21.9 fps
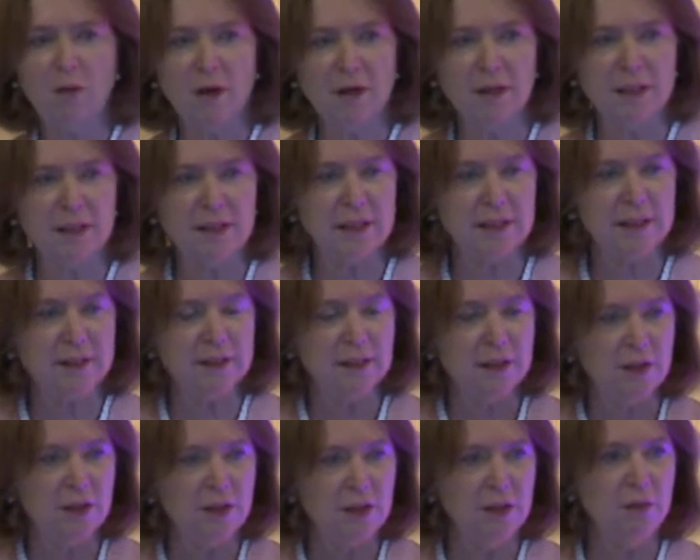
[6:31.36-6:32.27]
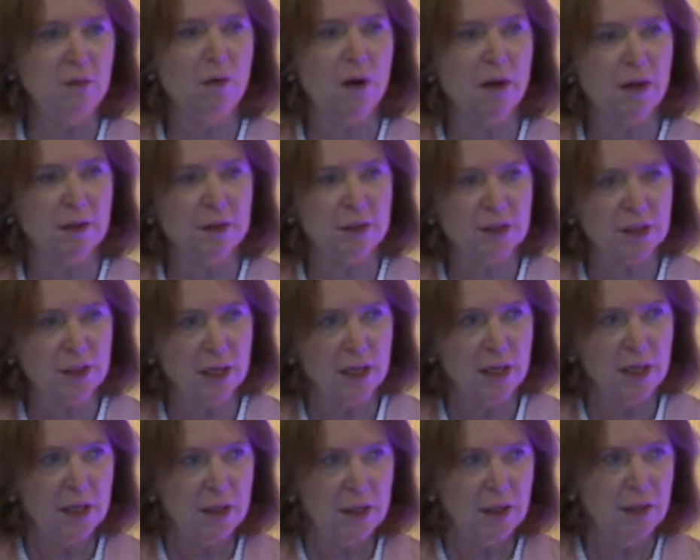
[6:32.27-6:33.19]
what it is that you want,
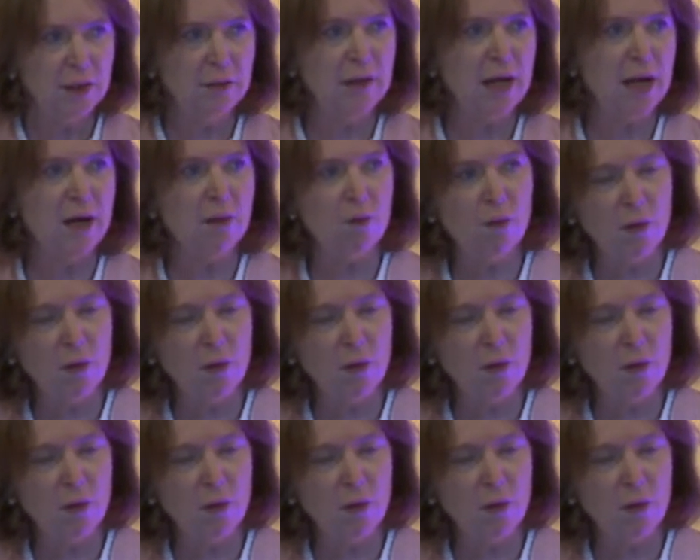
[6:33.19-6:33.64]
you know